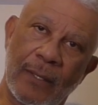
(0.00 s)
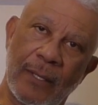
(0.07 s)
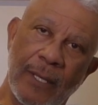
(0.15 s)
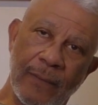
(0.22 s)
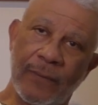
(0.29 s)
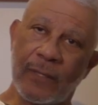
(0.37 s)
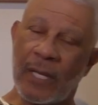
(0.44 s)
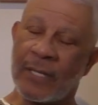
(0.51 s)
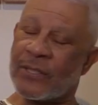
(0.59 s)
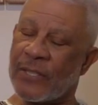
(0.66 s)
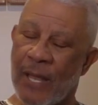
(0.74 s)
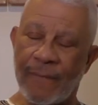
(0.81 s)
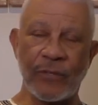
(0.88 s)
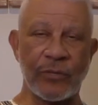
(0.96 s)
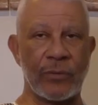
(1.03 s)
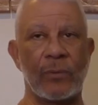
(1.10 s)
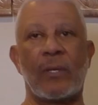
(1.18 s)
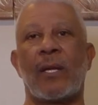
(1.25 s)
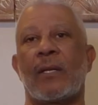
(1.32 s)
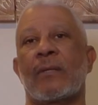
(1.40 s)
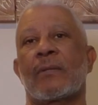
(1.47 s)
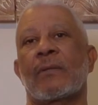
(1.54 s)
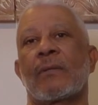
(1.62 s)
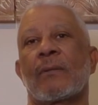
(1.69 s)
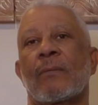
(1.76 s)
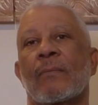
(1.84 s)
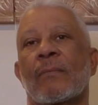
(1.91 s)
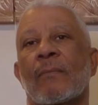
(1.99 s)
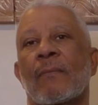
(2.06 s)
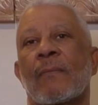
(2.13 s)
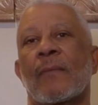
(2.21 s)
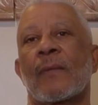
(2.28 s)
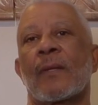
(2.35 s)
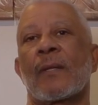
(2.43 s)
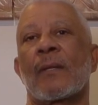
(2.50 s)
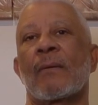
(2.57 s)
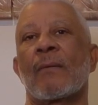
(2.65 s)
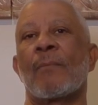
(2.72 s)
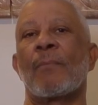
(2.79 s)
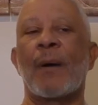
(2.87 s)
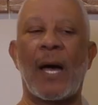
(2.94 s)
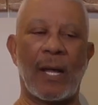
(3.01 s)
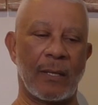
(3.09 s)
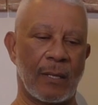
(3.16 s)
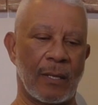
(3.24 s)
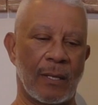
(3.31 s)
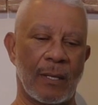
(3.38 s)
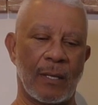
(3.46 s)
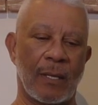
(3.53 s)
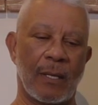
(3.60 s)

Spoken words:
It's never too late. But,